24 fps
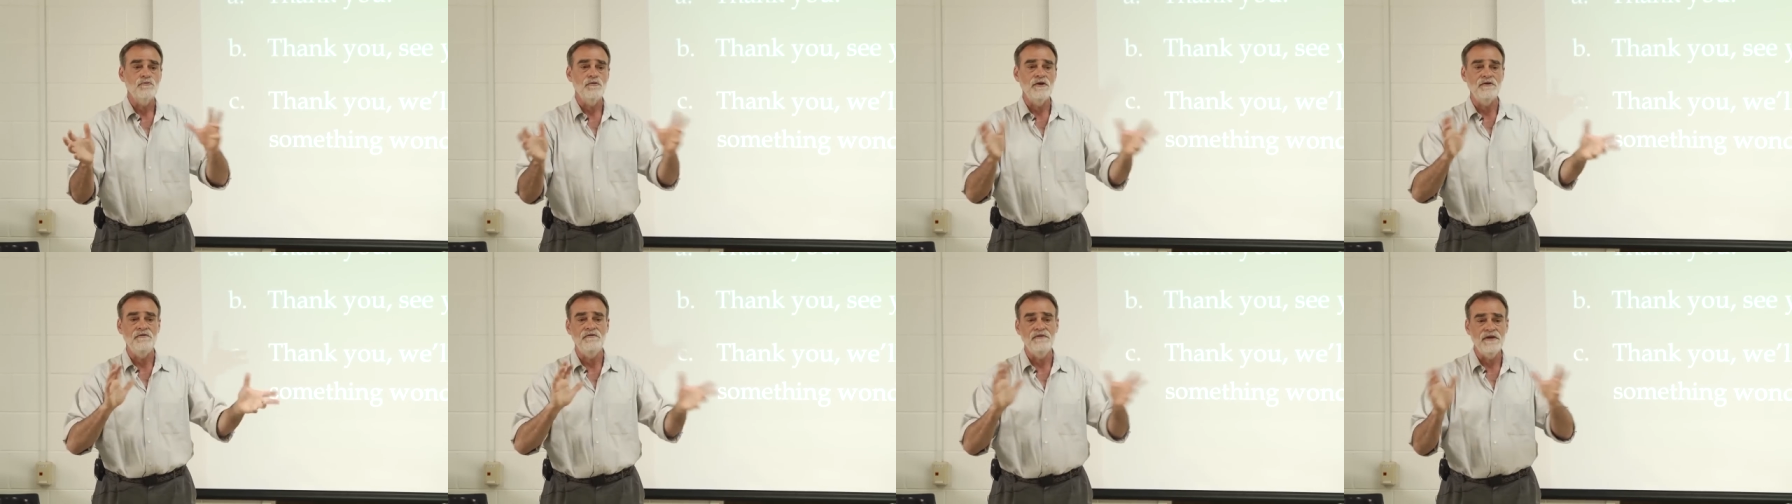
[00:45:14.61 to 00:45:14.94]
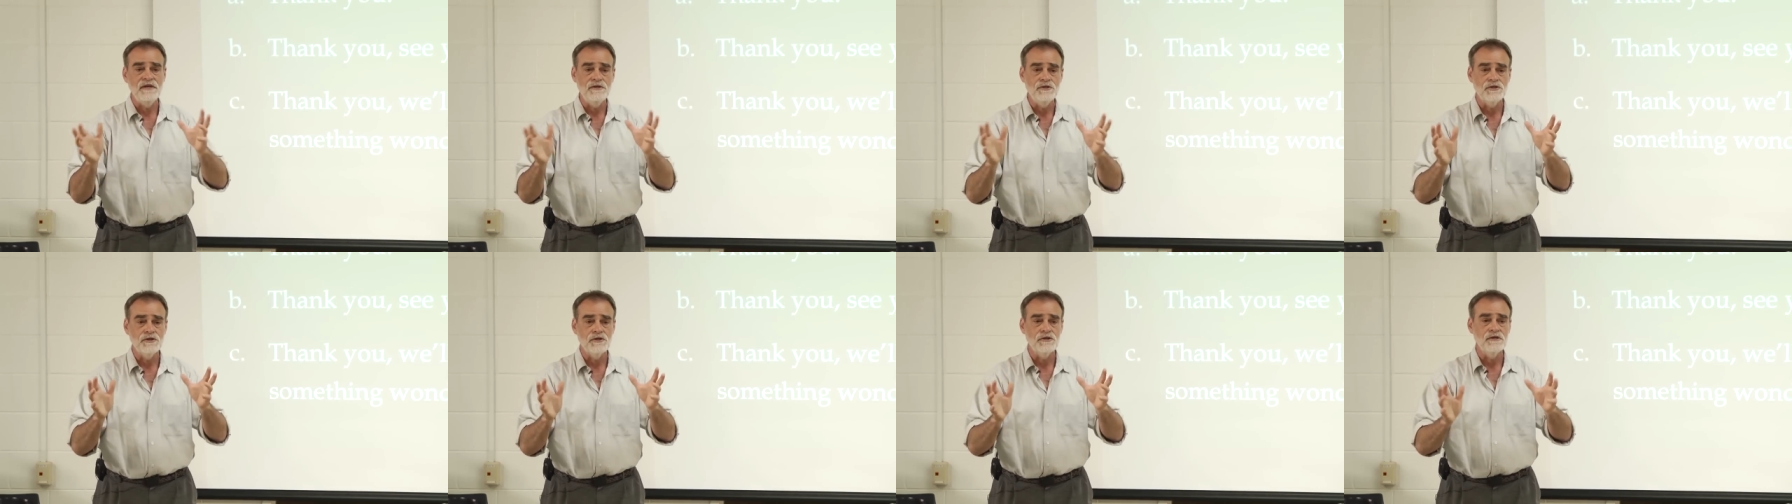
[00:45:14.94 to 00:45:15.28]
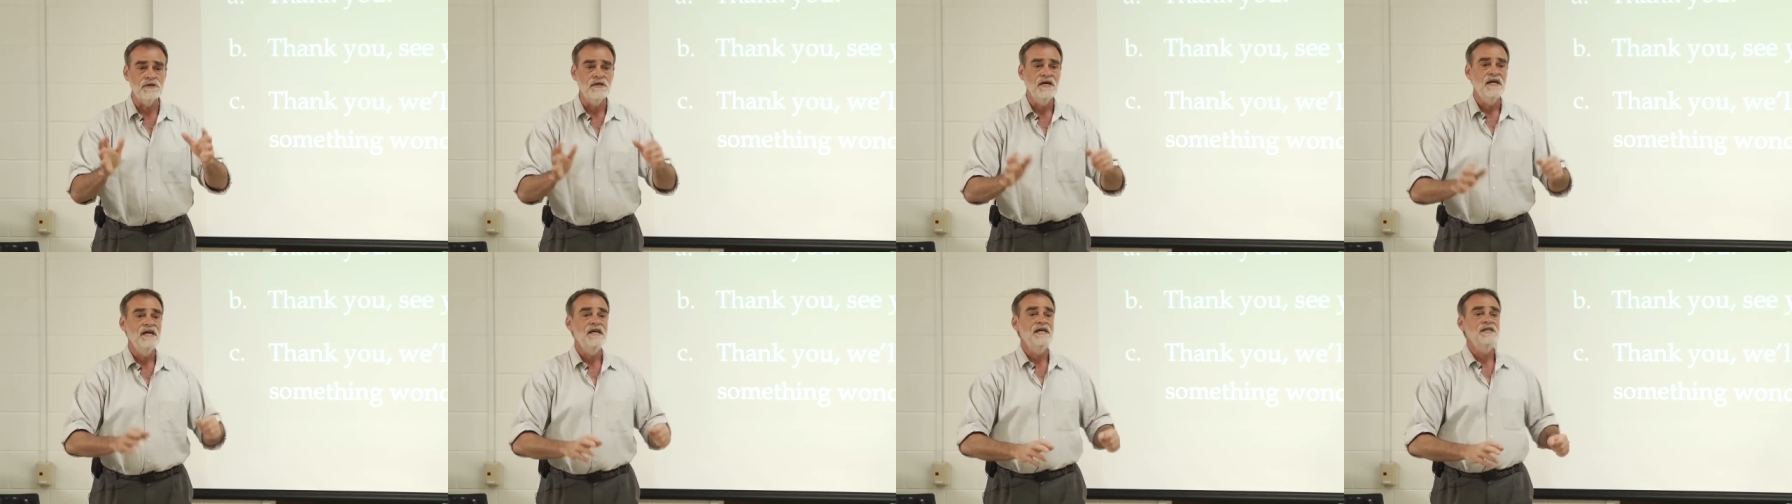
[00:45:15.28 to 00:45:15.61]

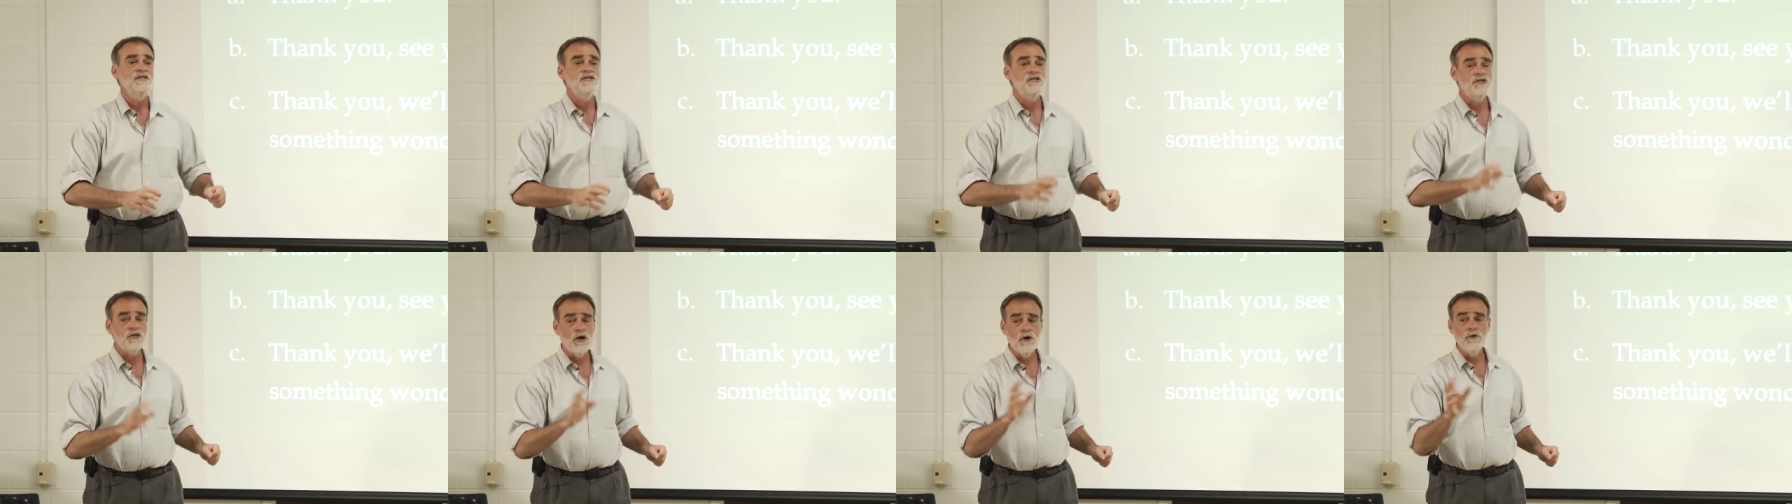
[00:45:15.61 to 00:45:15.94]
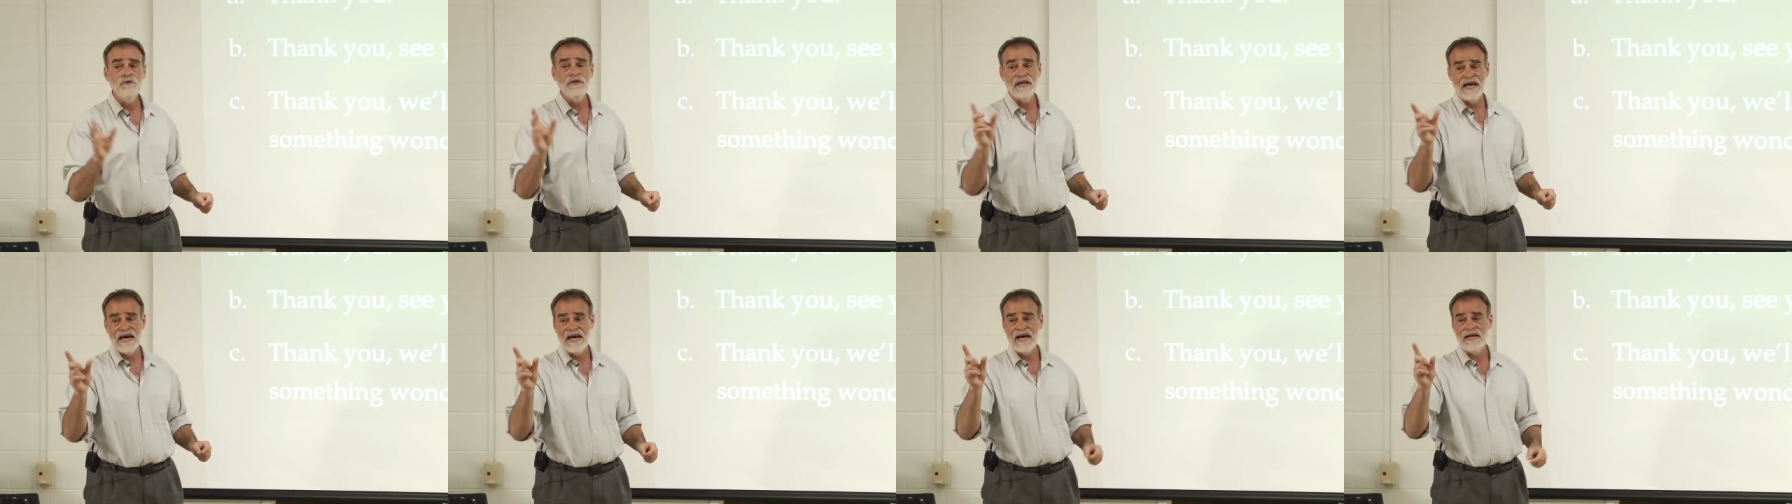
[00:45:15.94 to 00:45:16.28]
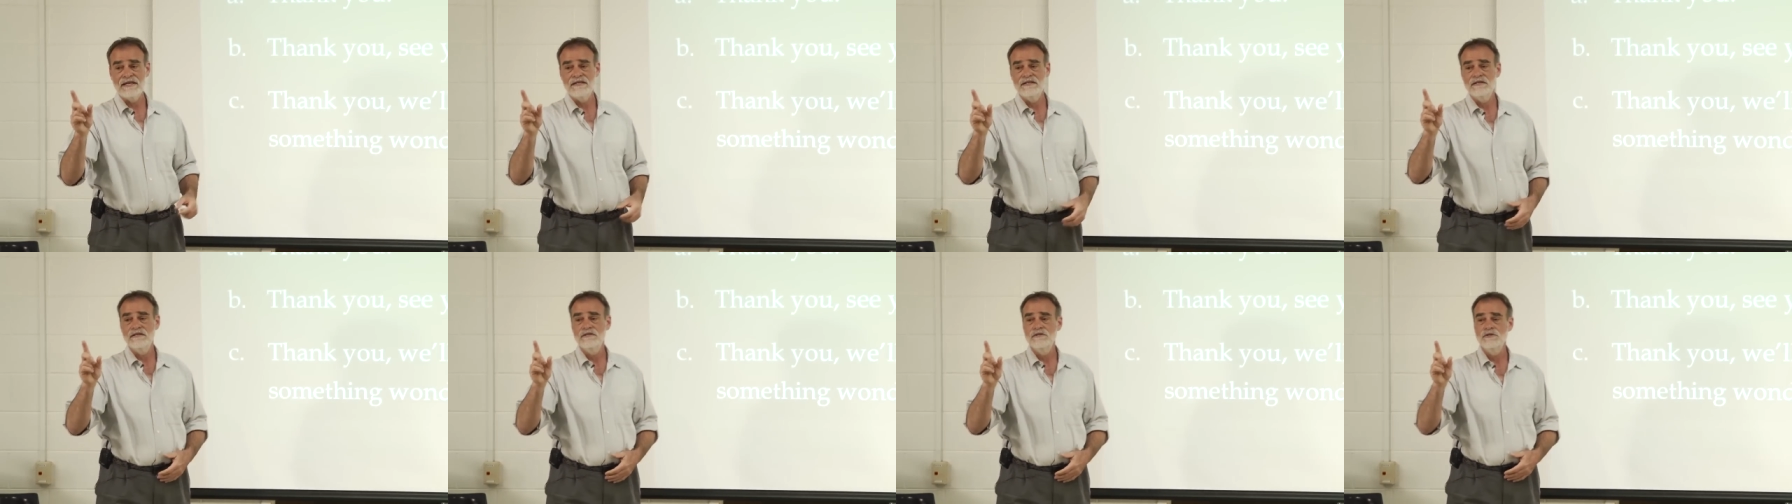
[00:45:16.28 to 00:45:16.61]
refeature, so
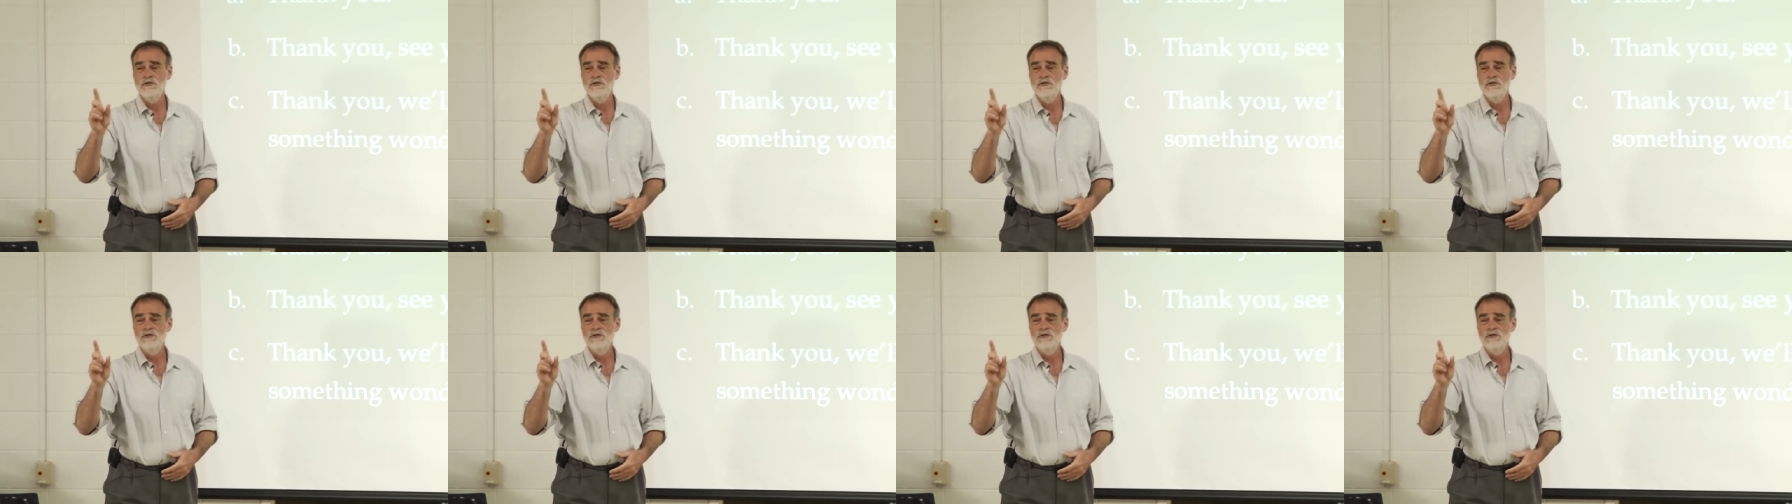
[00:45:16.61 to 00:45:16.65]
that,